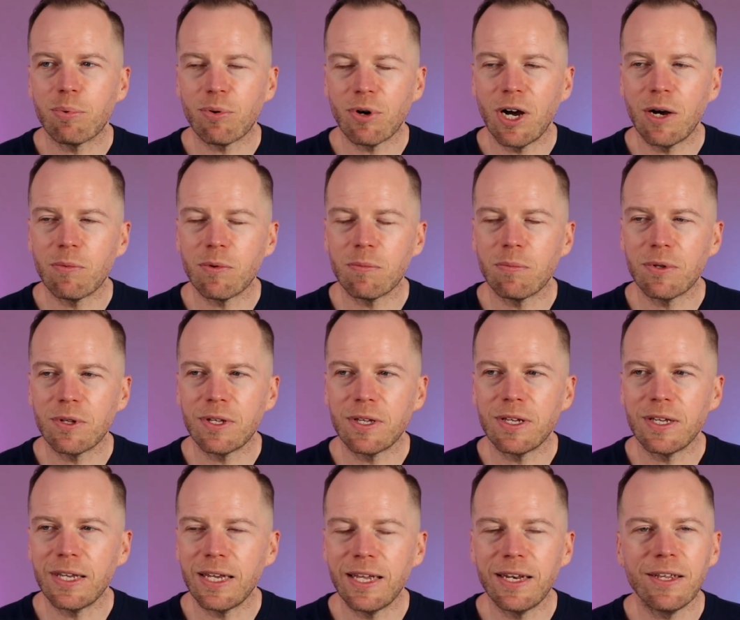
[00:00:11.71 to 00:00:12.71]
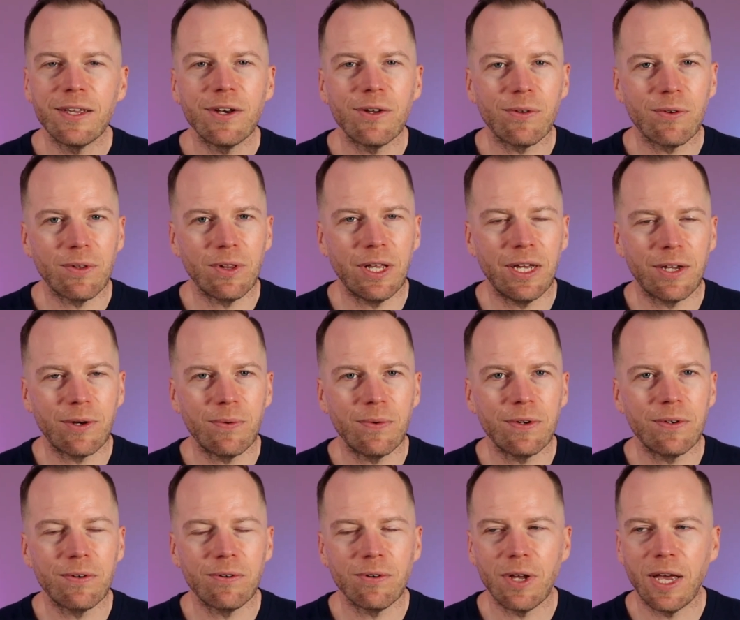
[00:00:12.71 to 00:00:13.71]
probably any other
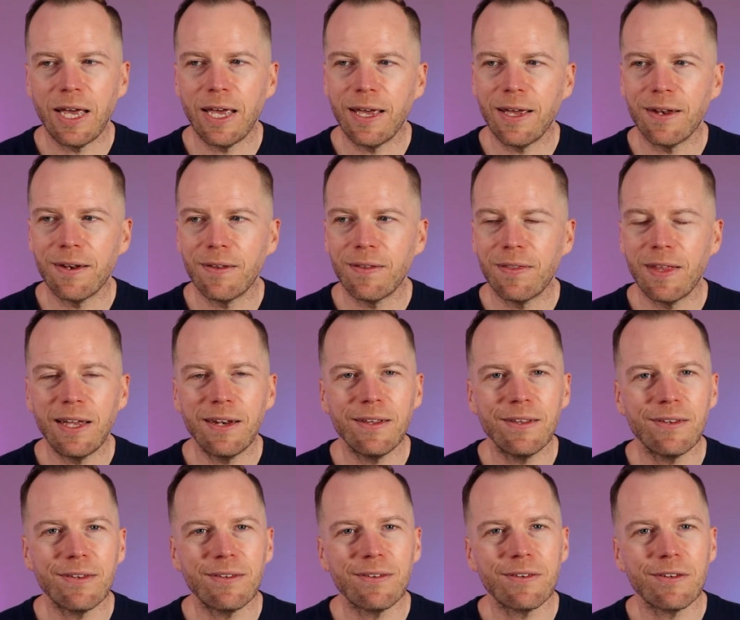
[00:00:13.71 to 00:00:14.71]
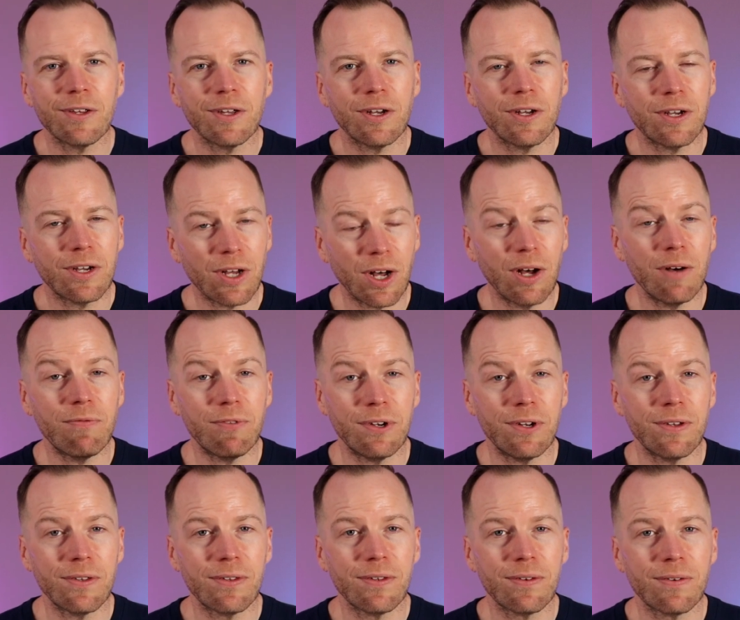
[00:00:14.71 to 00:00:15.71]
language, and that is
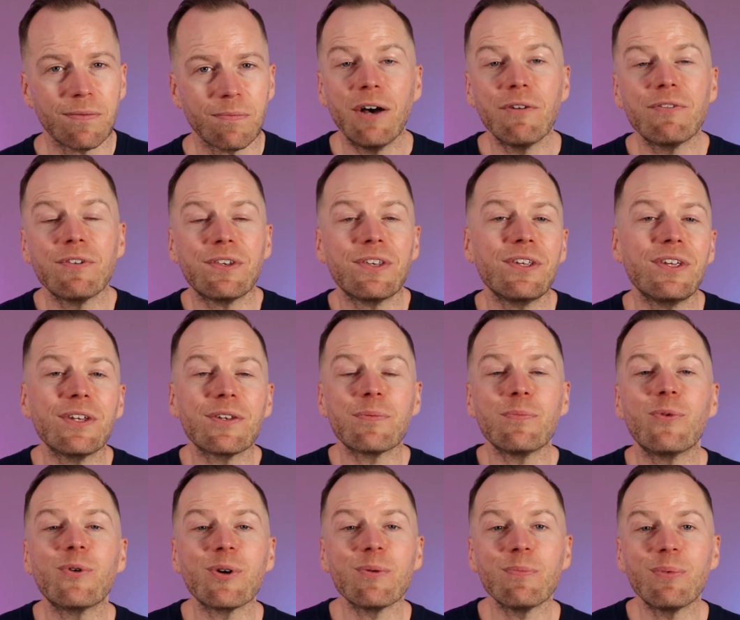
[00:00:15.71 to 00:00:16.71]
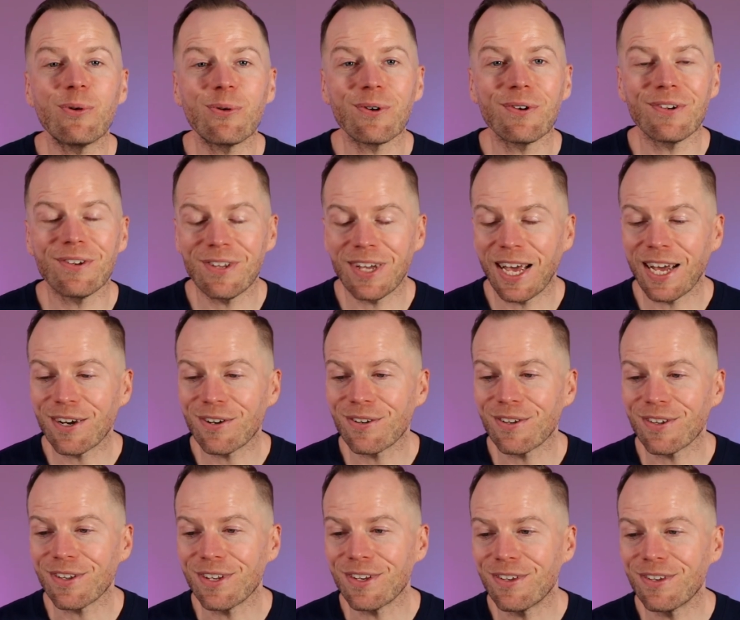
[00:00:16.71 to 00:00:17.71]
confidence. Obviously, it's more important to
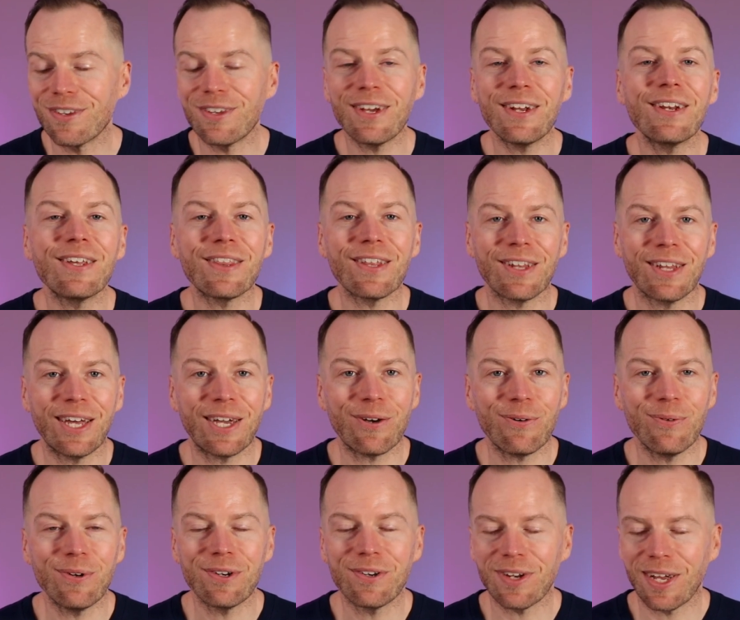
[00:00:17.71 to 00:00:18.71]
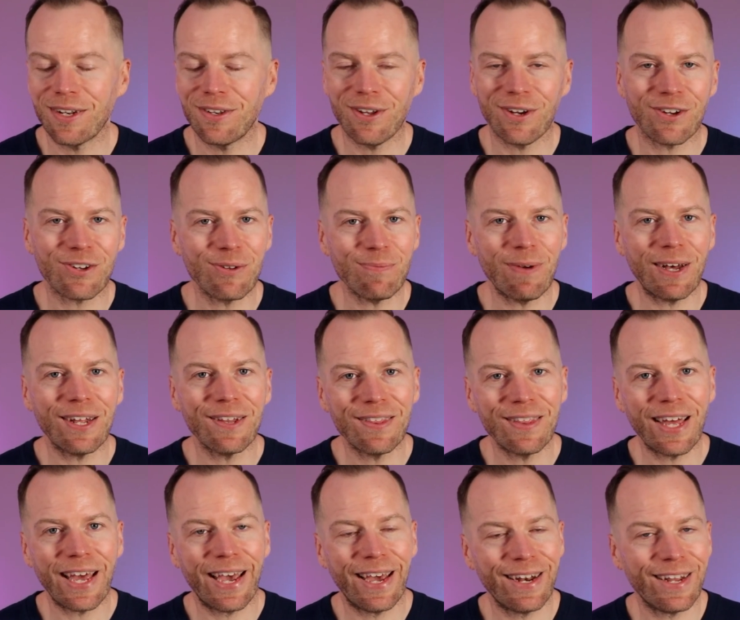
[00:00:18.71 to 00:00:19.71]
actually study the language. I talked about
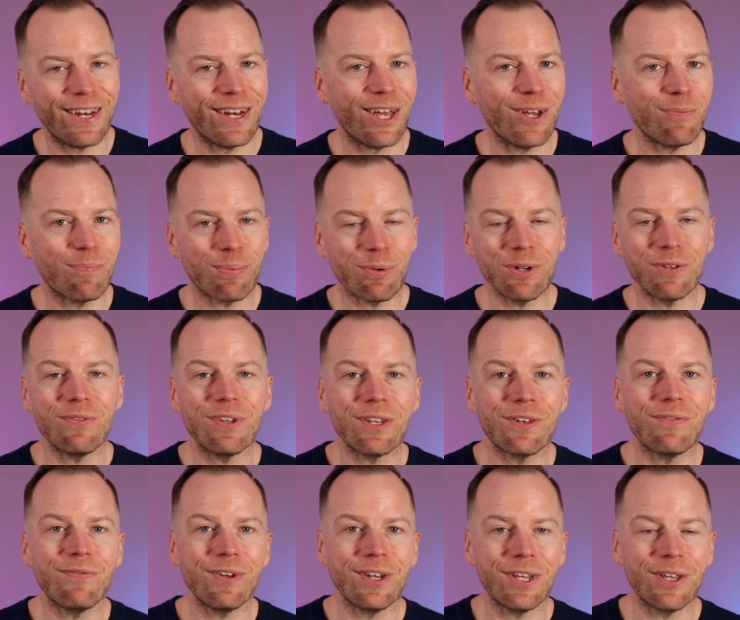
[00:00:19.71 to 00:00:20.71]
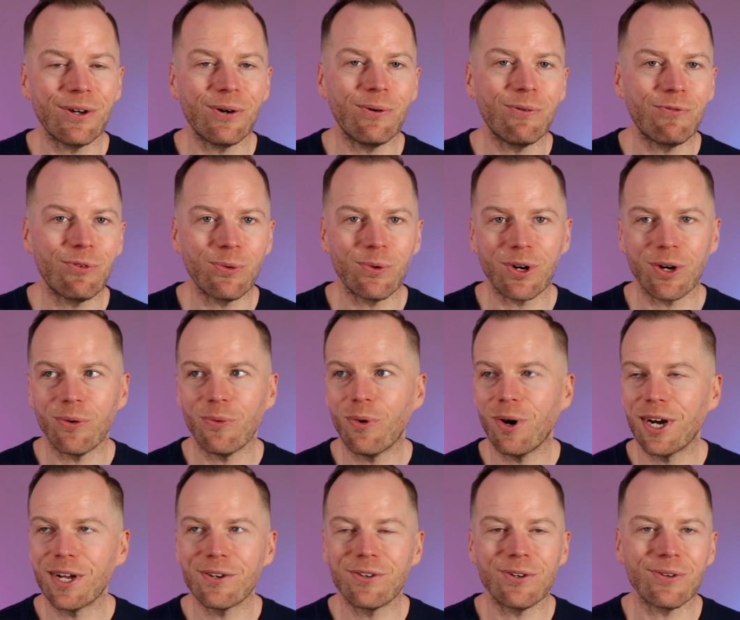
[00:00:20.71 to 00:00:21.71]
that in a previous video. If you want to
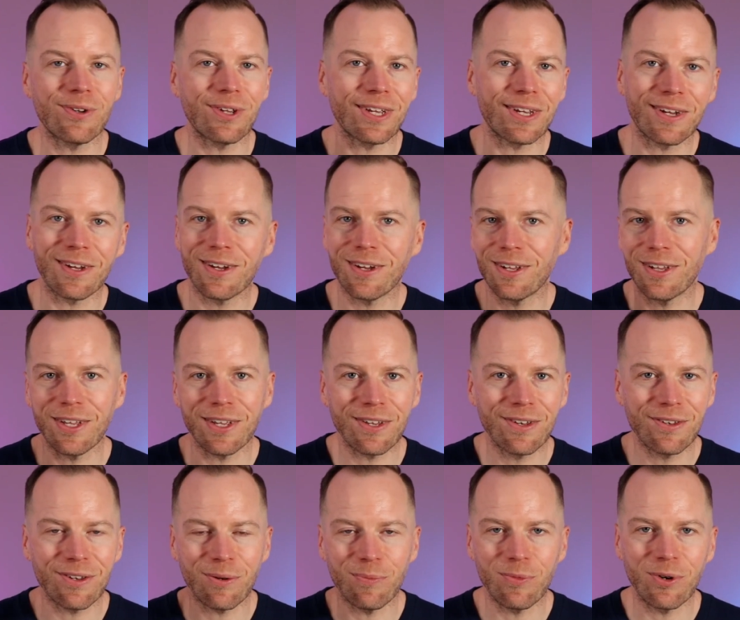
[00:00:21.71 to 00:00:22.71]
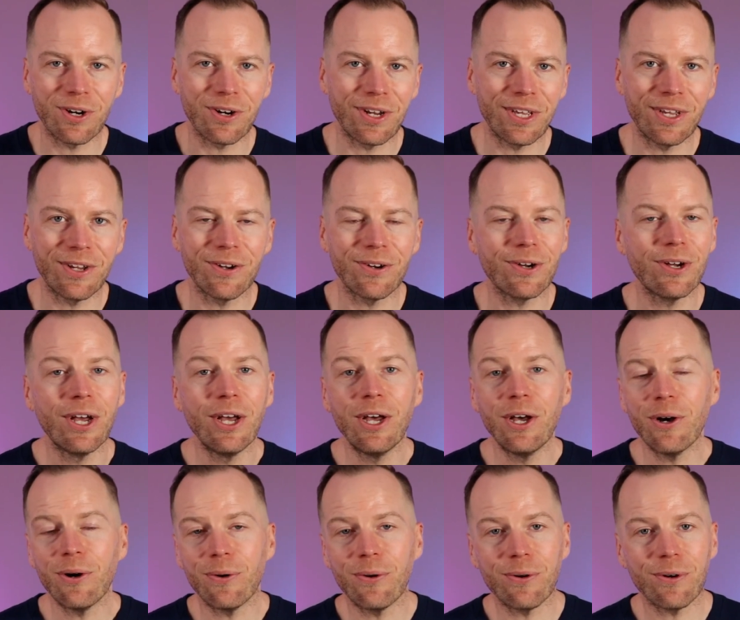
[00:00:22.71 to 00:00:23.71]
watch, you can click somewhere here
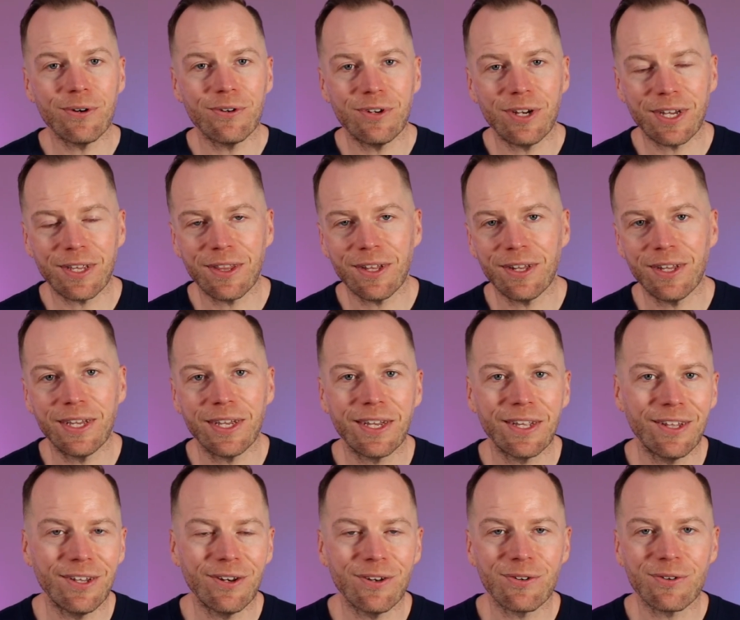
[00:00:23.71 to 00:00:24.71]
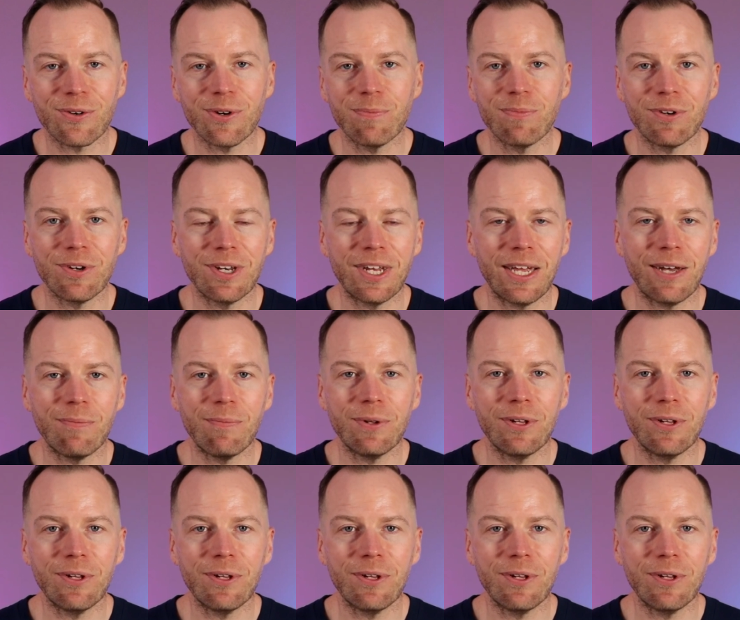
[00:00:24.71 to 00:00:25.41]
or check the link in the description down